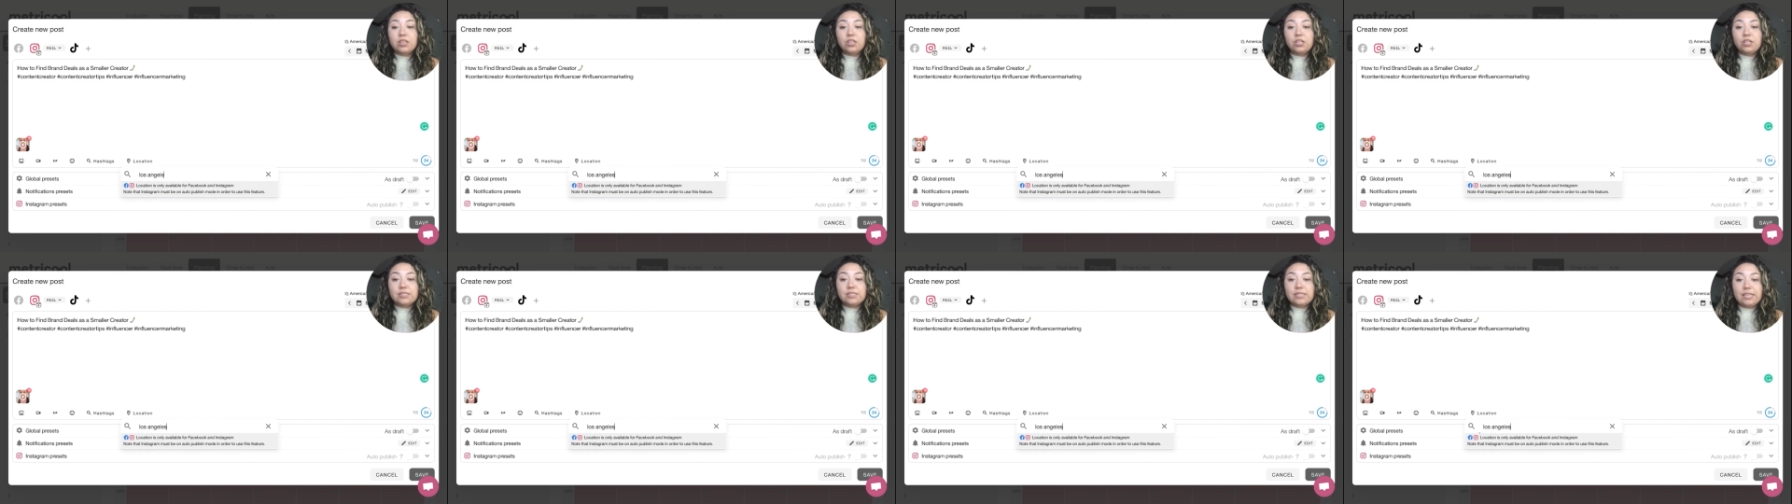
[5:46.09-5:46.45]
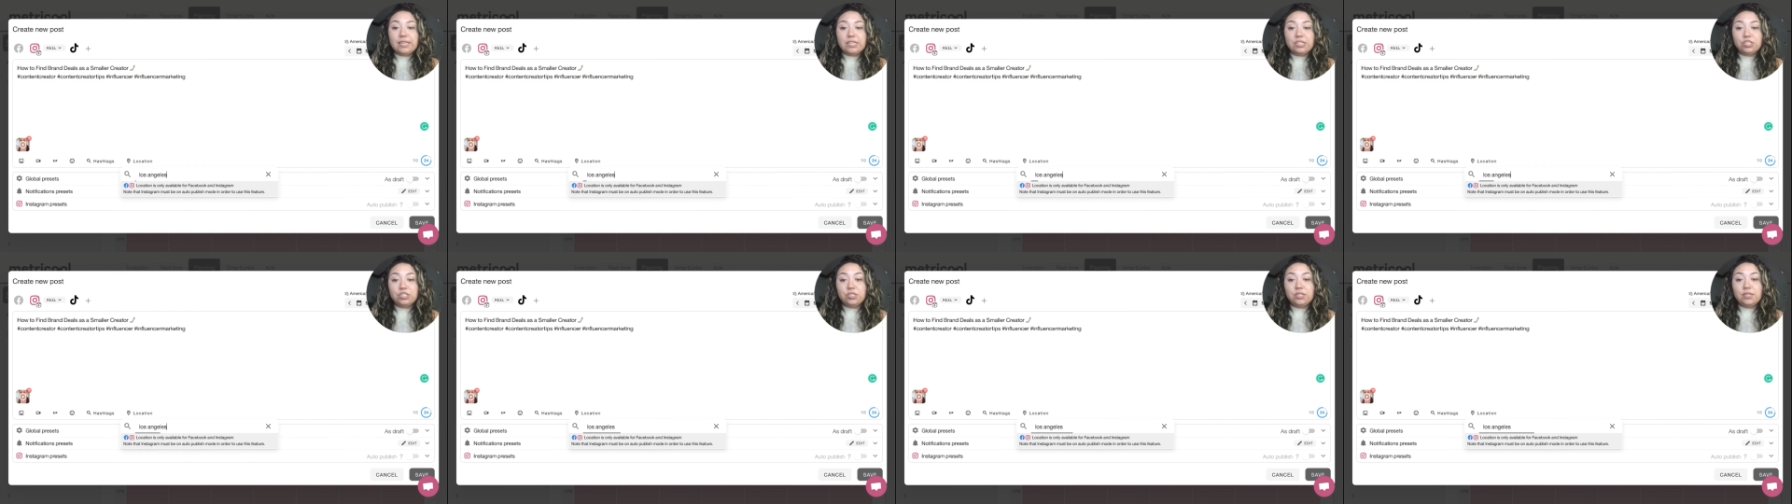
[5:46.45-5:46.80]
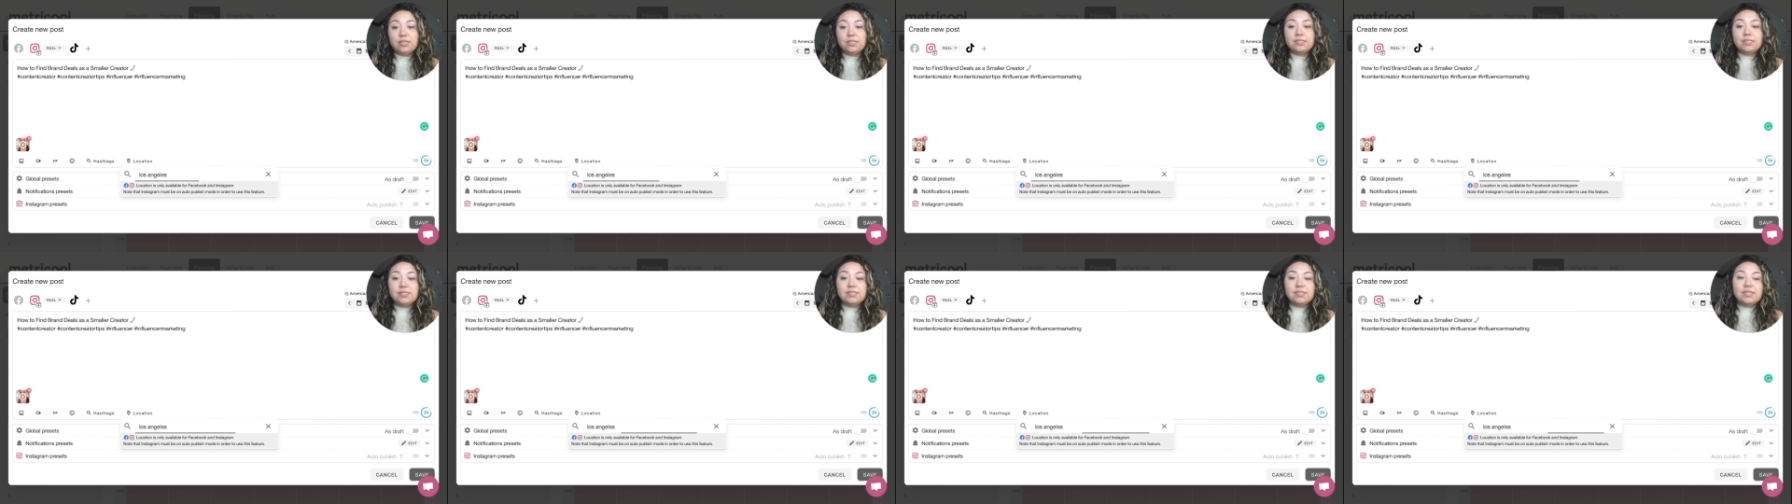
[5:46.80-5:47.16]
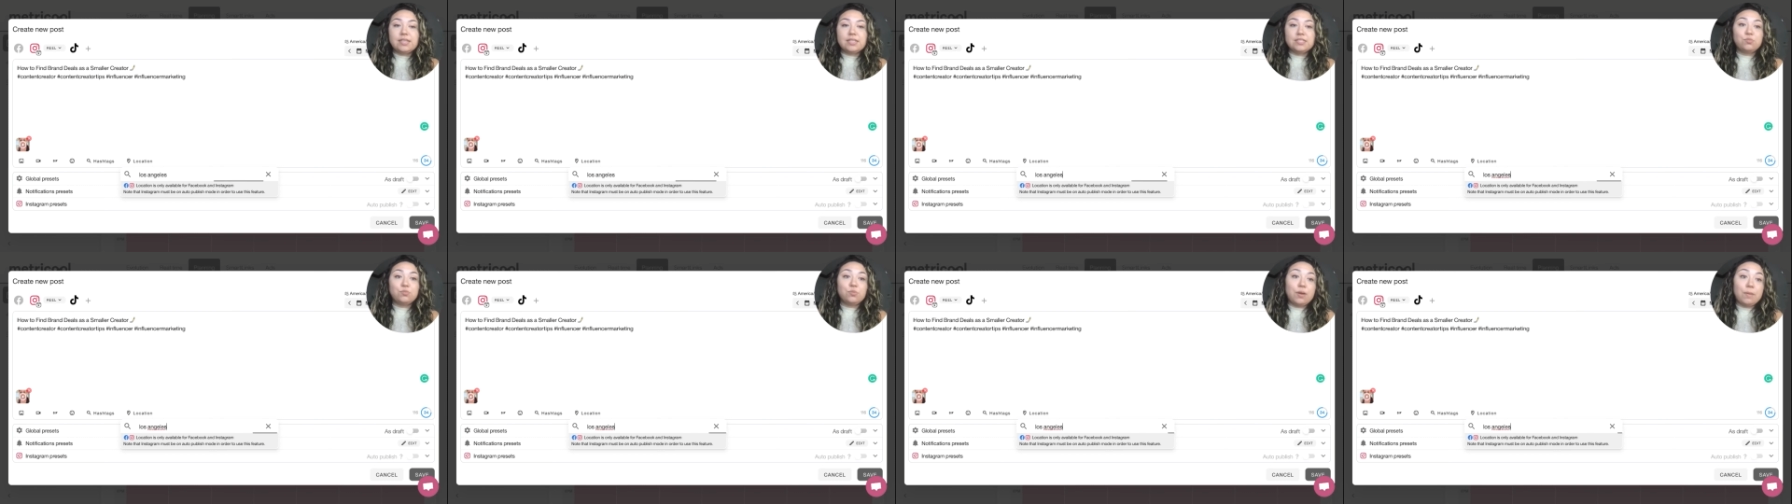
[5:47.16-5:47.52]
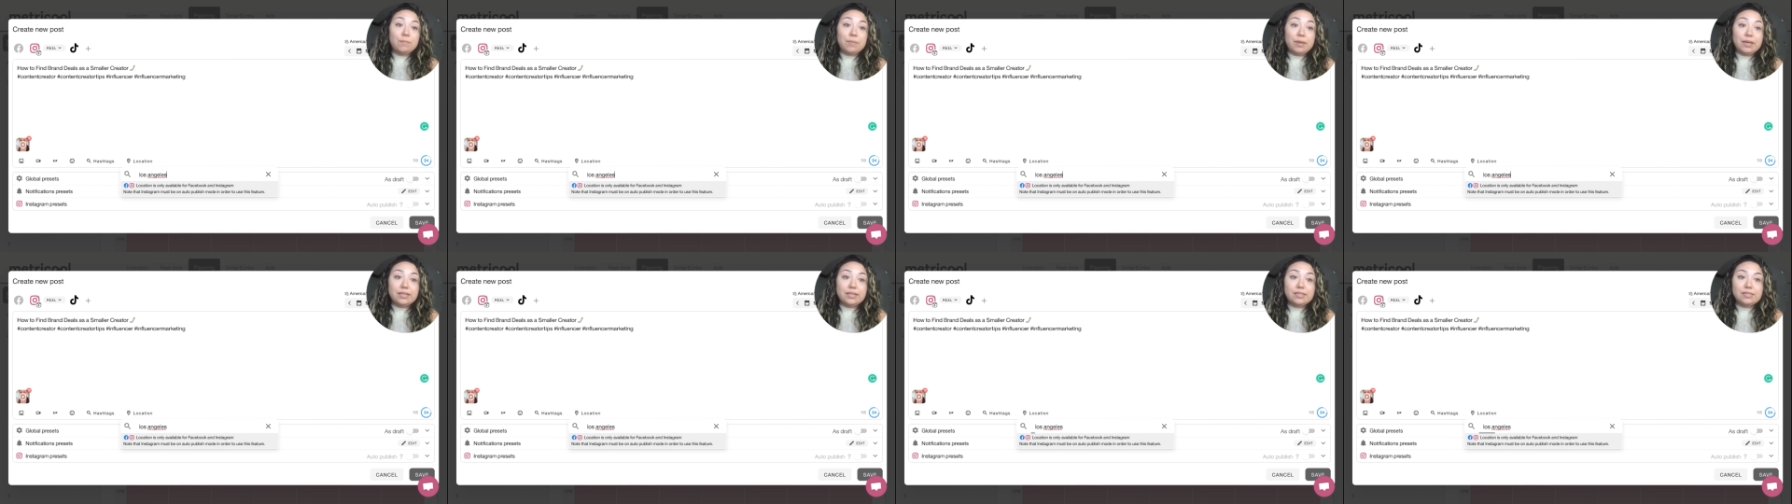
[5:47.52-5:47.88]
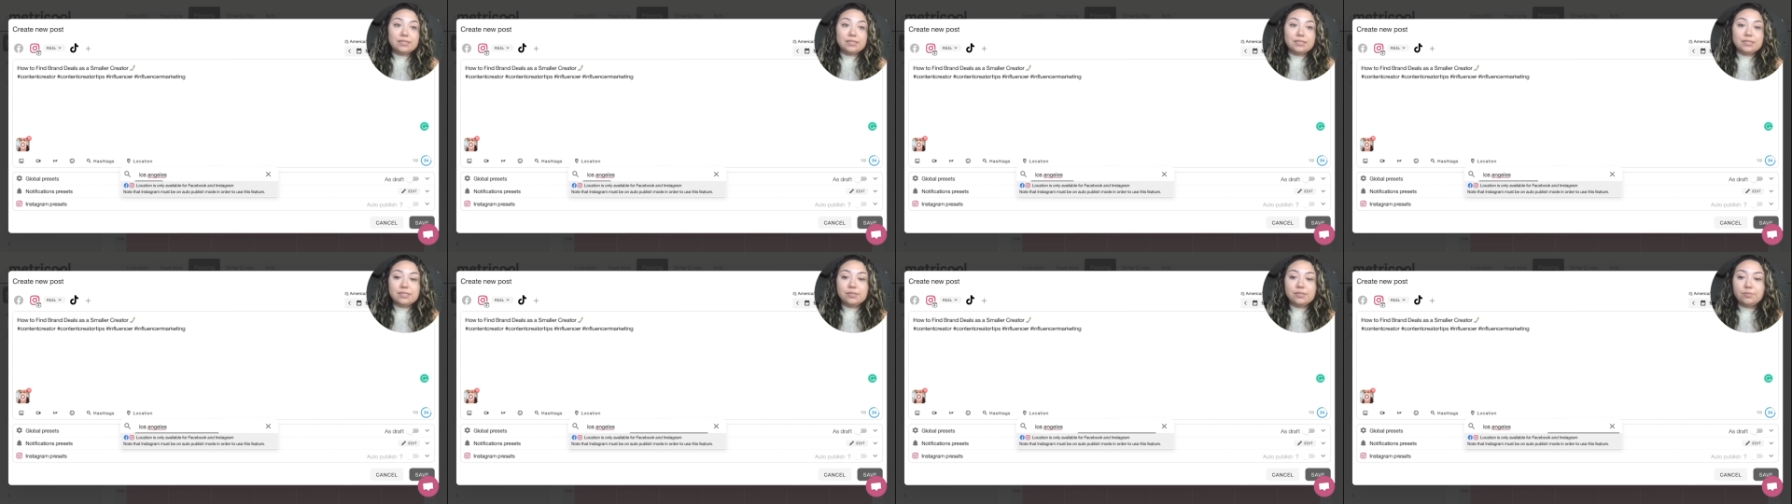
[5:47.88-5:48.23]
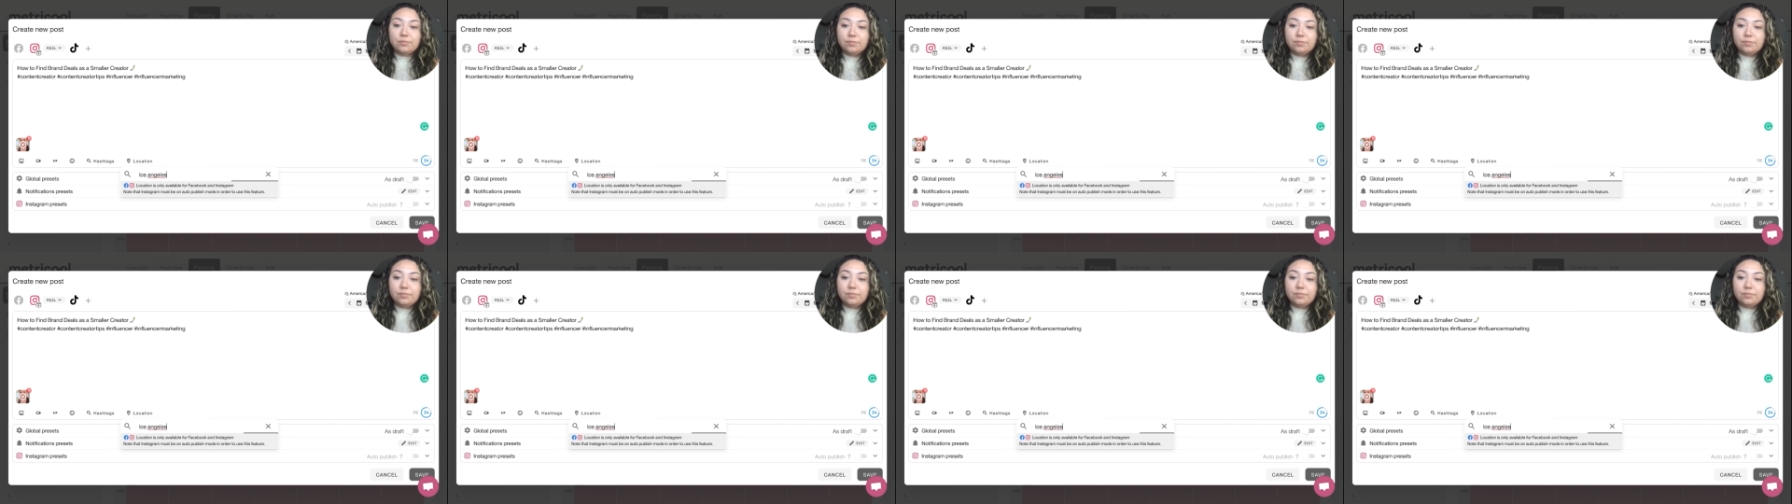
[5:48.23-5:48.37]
Los Angeles since that's where I'm based.